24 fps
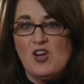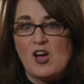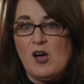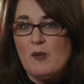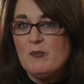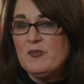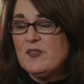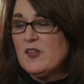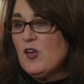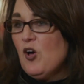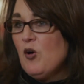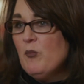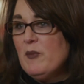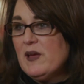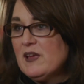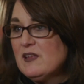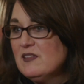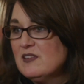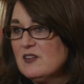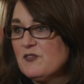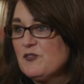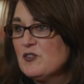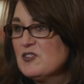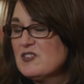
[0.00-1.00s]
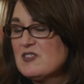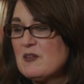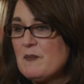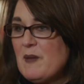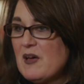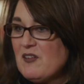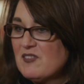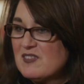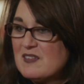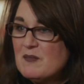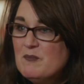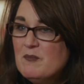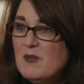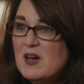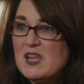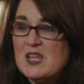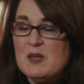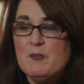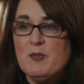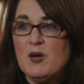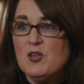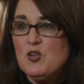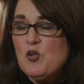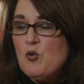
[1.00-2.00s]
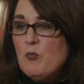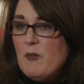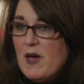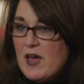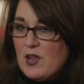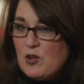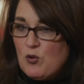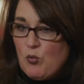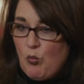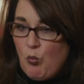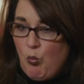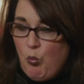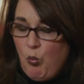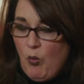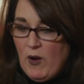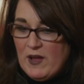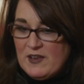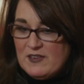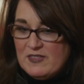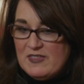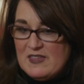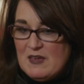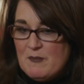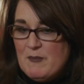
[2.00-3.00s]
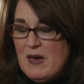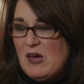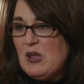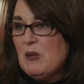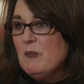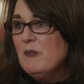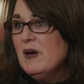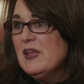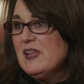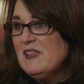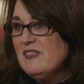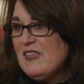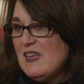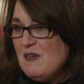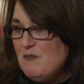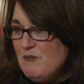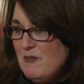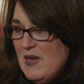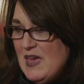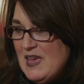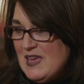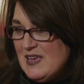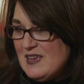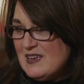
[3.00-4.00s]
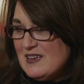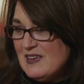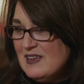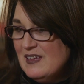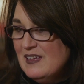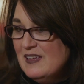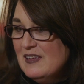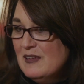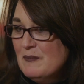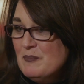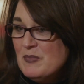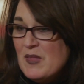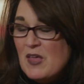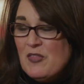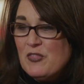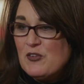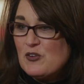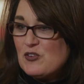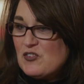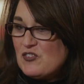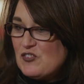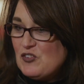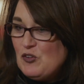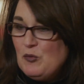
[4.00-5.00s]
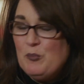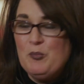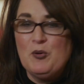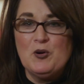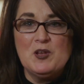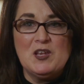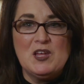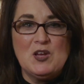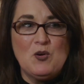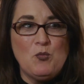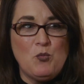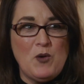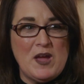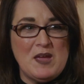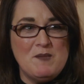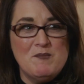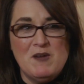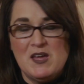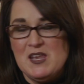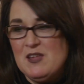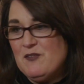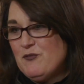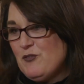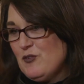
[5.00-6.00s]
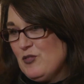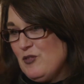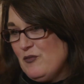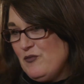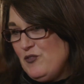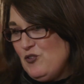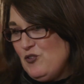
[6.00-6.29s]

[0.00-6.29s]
jobs, they all make different amounts of money, but no matter what the amount of money they make, they're still putting away money for the